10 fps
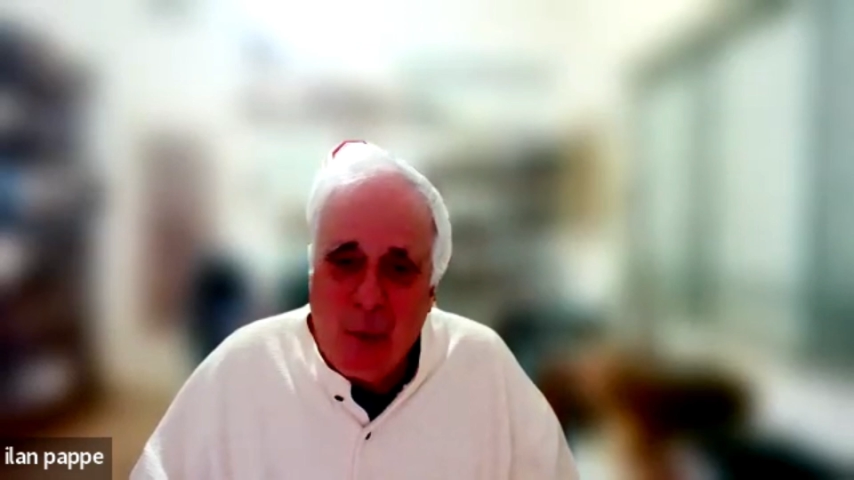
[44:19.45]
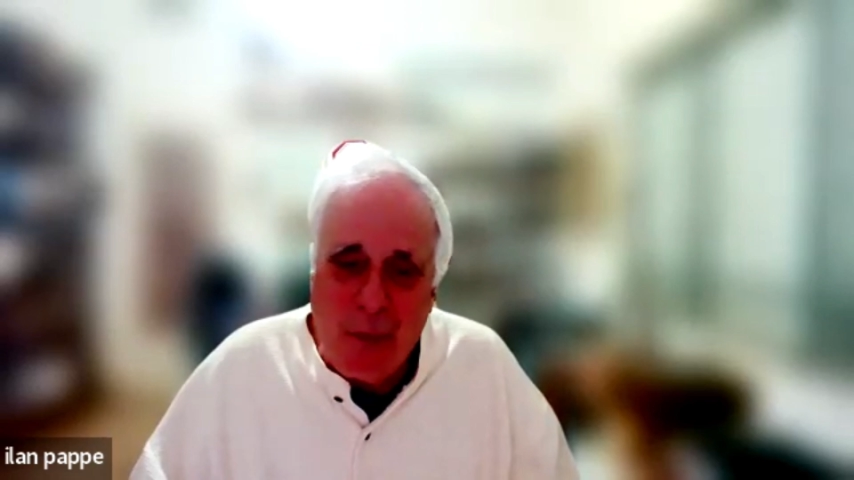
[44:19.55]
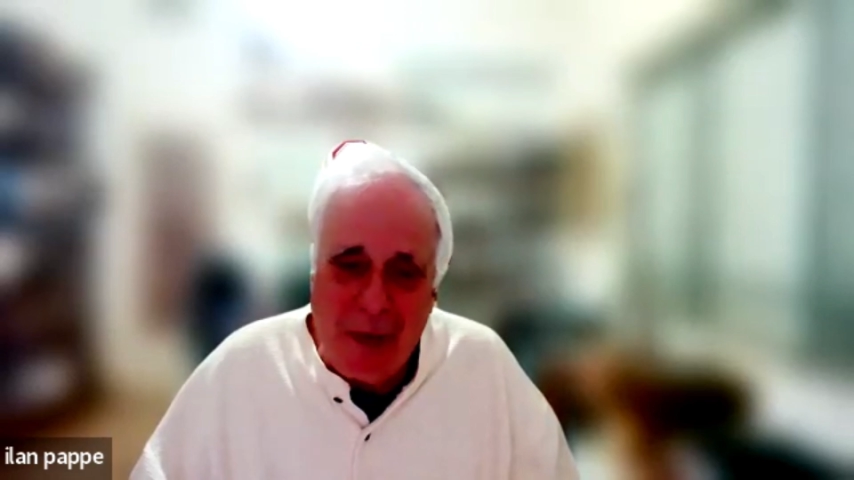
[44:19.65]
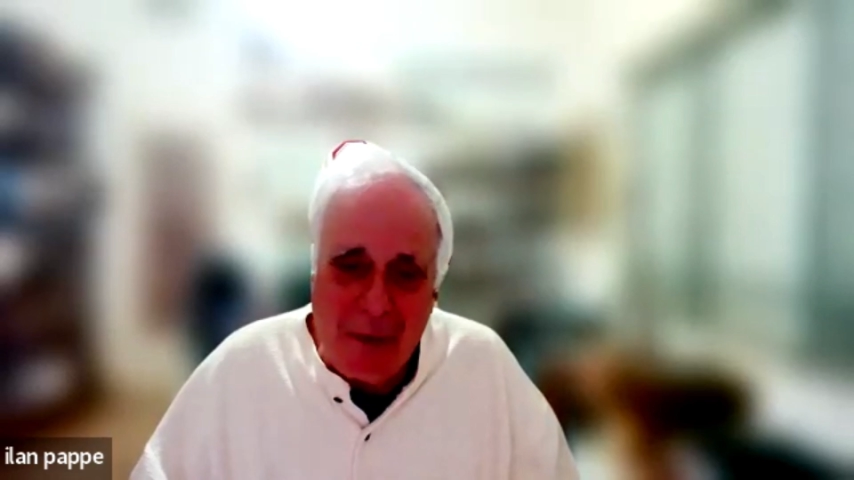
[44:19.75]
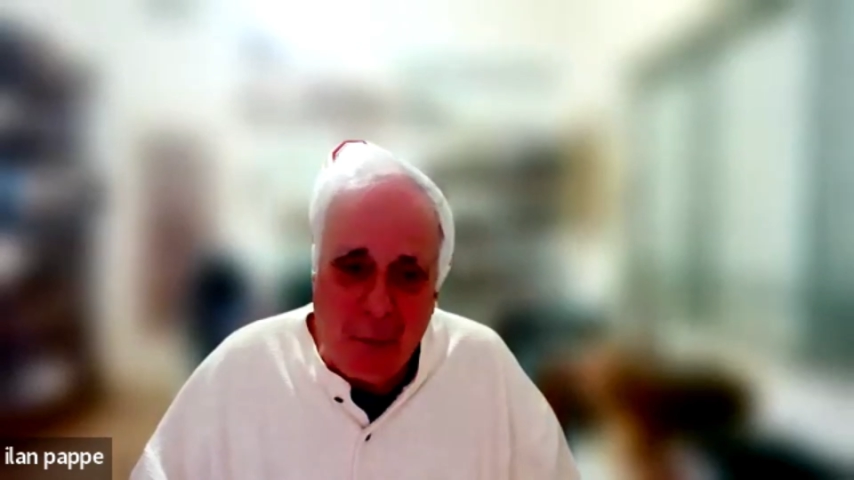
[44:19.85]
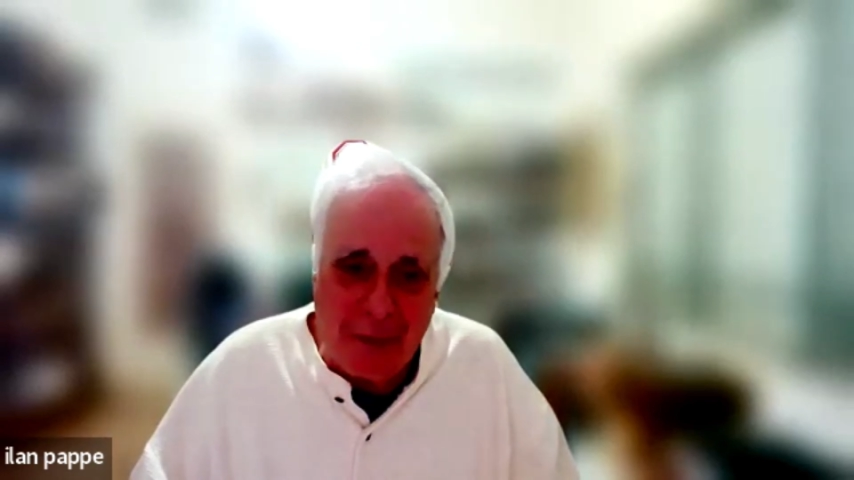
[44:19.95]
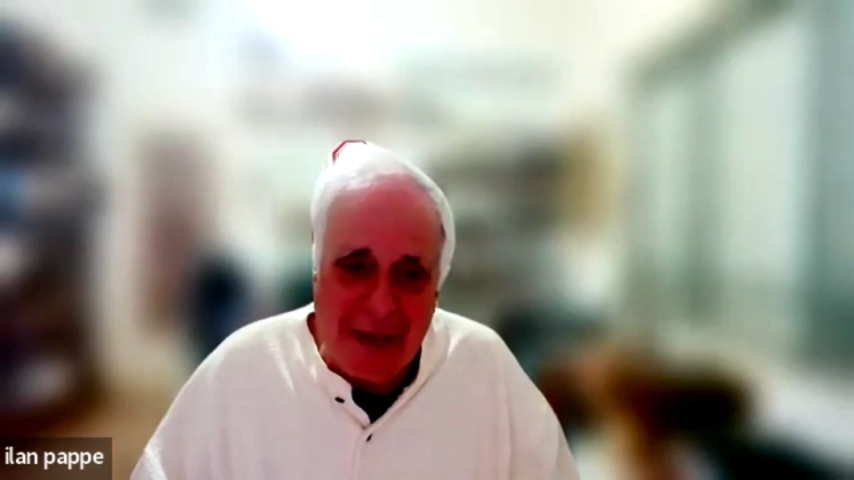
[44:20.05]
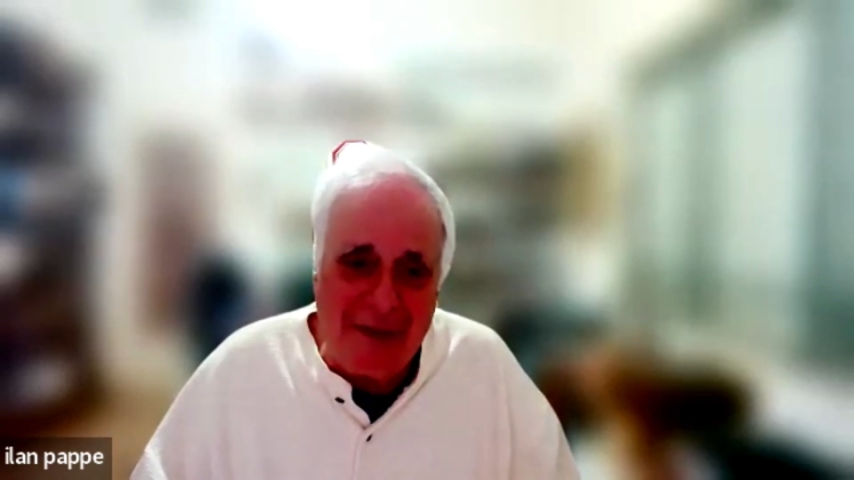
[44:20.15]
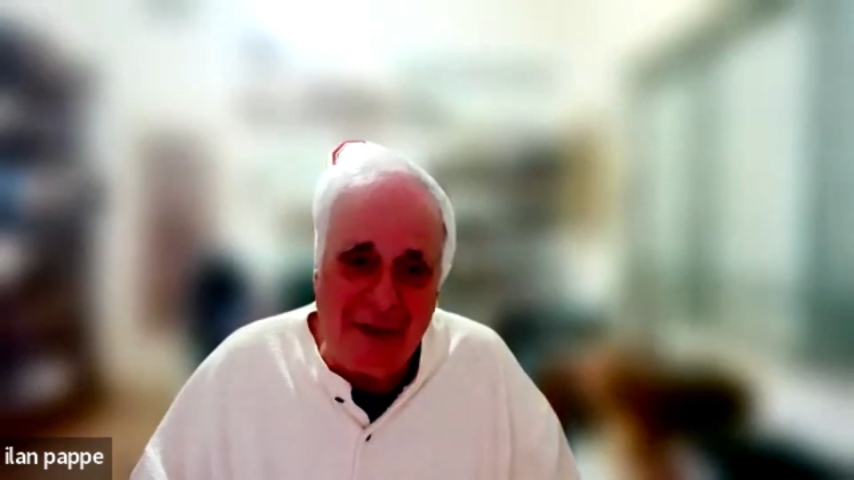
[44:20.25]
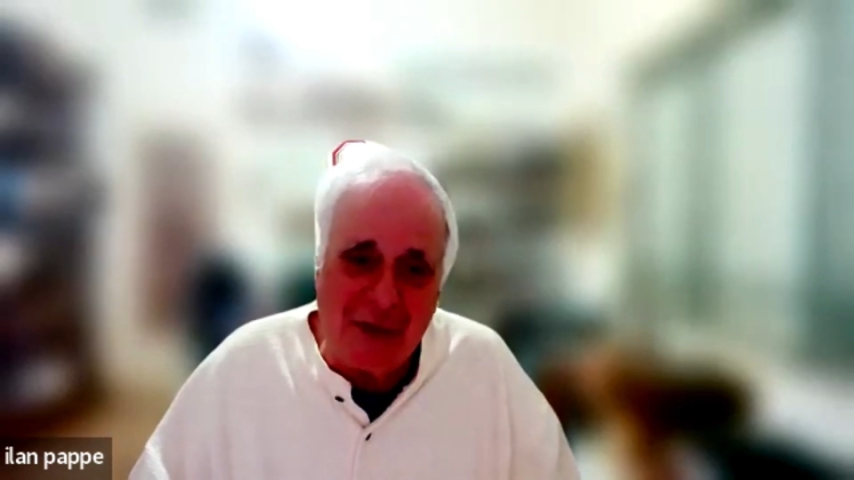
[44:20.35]
where
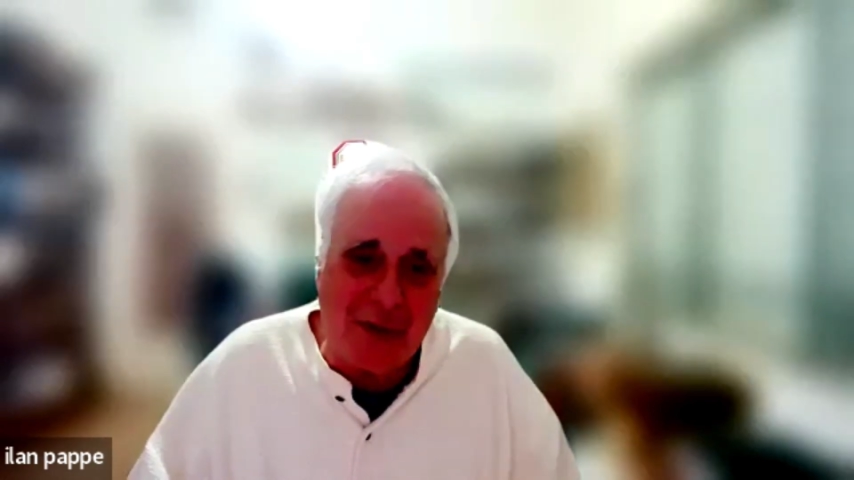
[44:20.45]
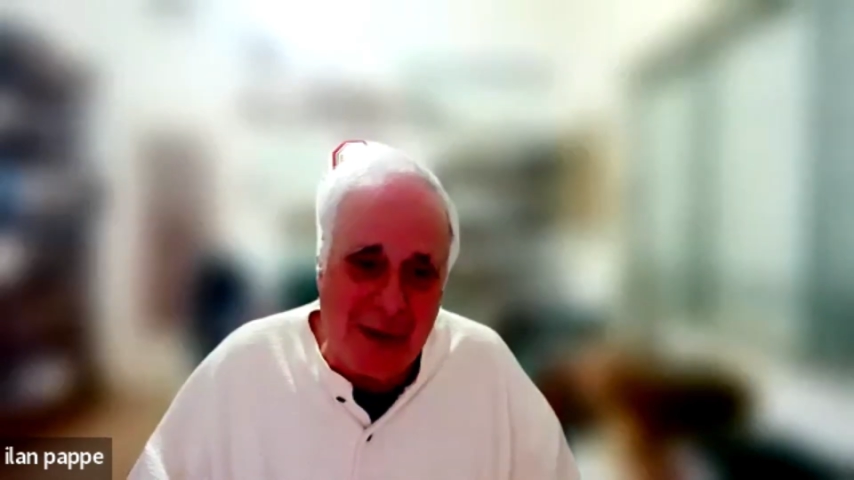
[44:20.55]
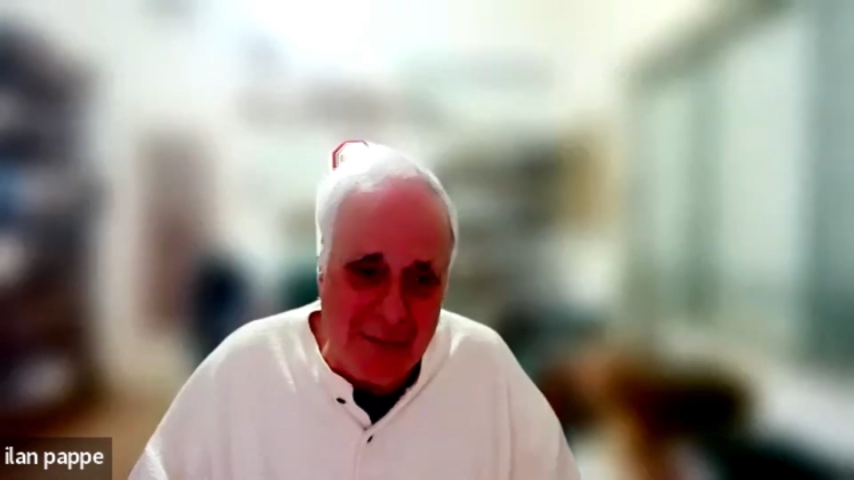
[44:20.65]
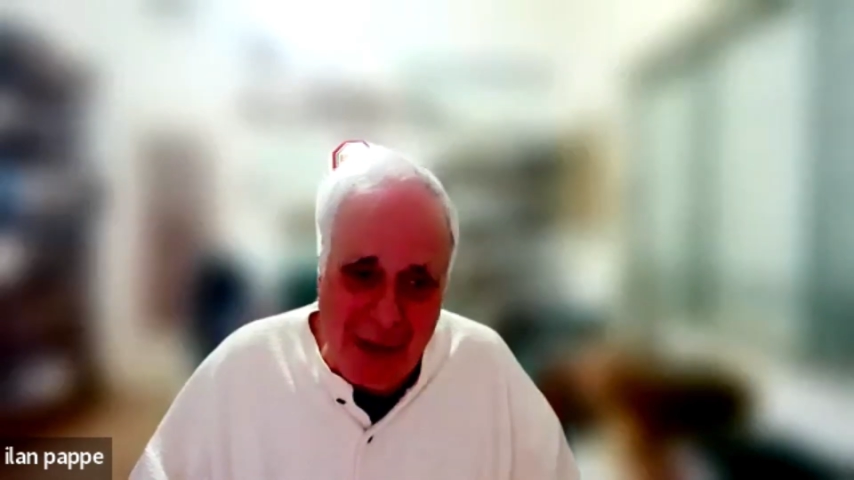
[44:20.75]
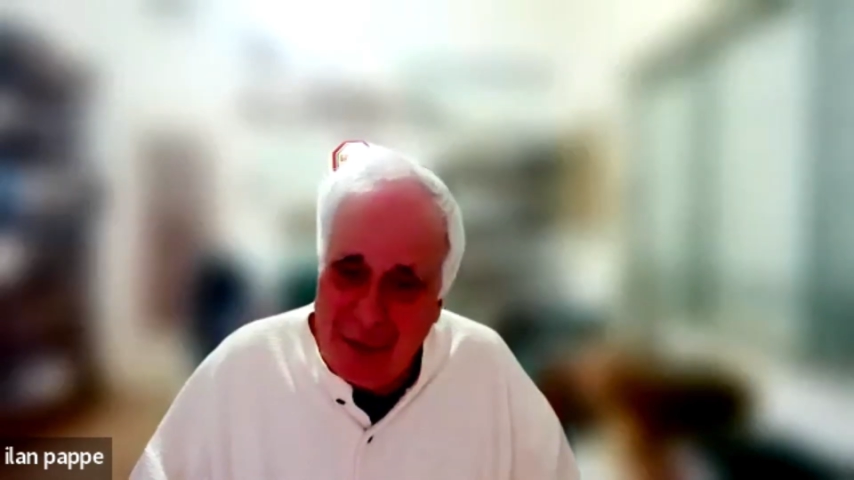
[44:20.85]
what I described